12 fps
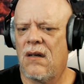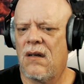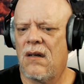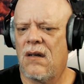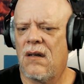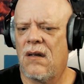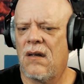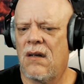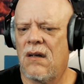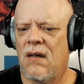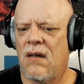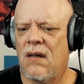
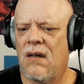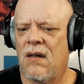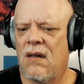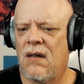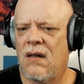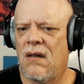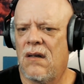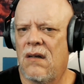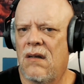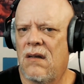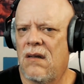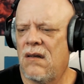
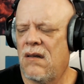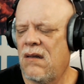No one is speaking in this clip.